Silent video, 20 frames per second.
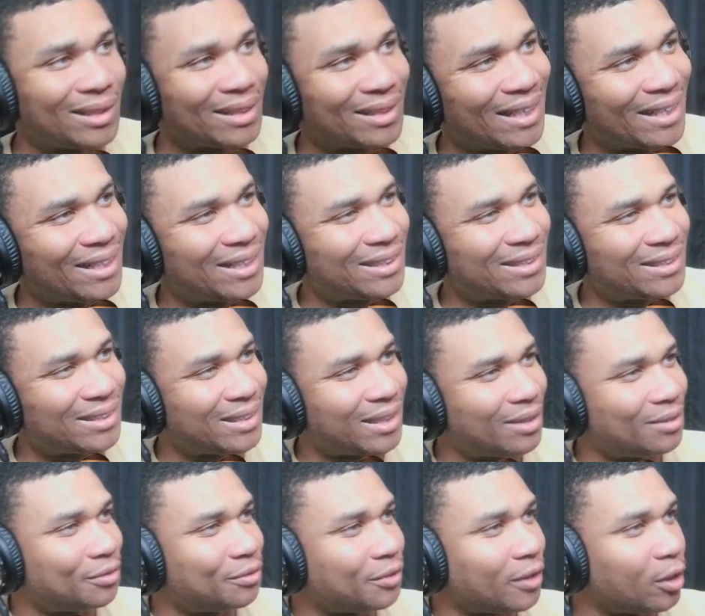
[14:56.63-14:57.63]
Lady
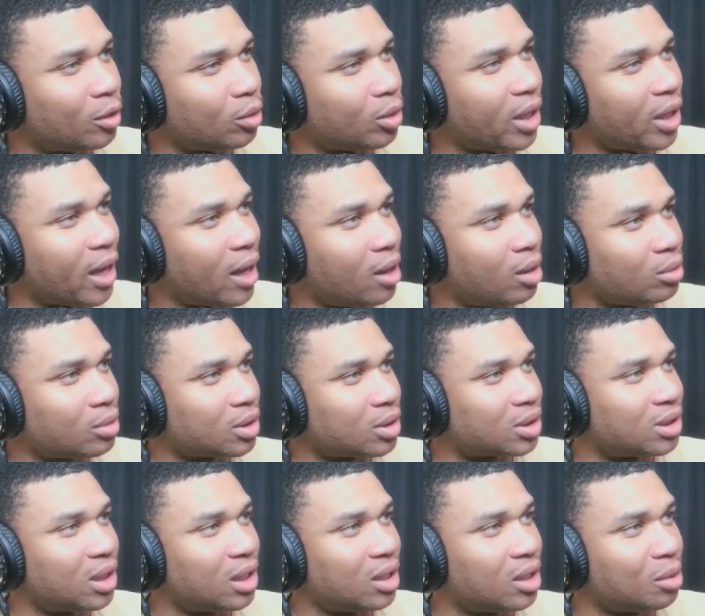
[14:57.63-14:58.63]
Sif, Hellcow, the
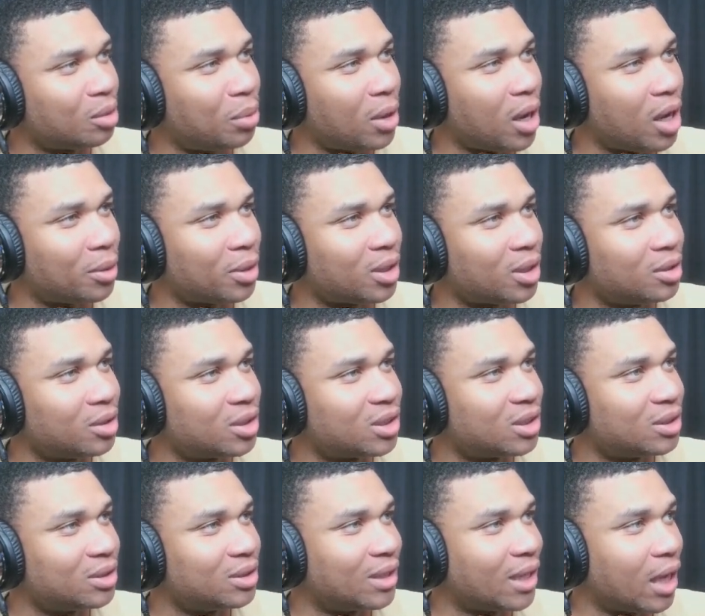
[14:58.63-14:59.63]
Thing, Apocalypse,
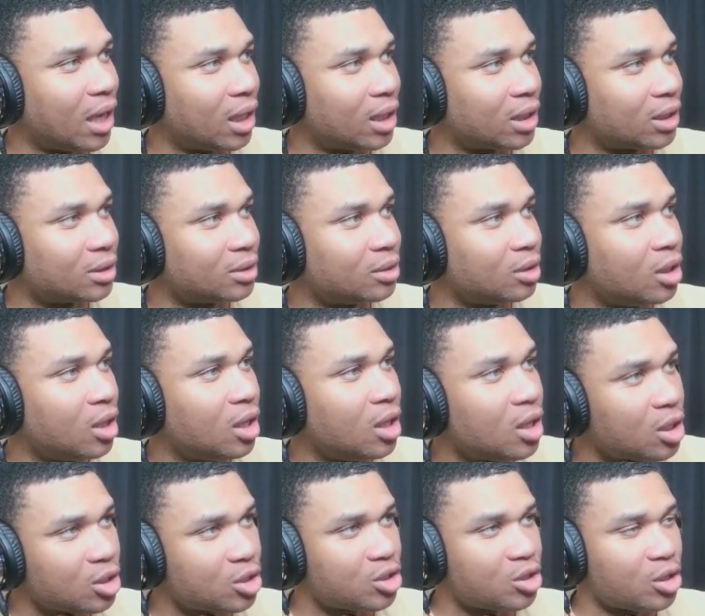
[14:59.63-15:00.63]
and Daken.
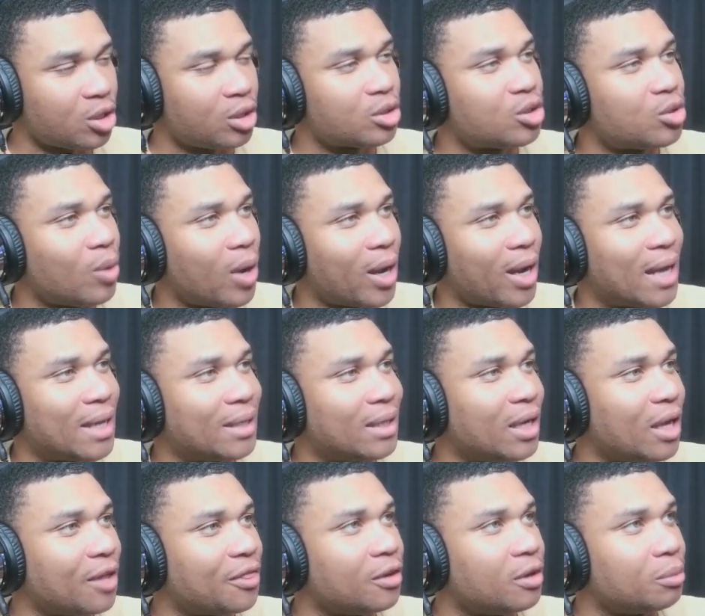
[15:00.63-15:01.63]
Turn 2, I got
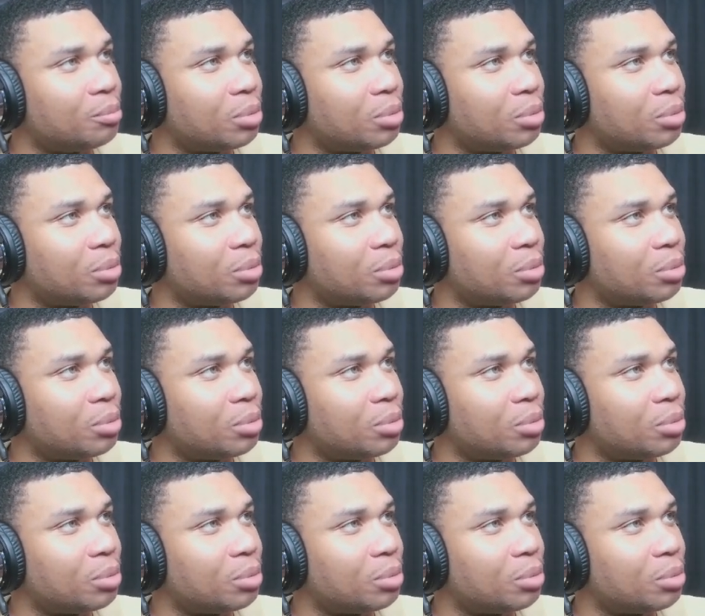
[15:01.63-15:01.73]
nothing to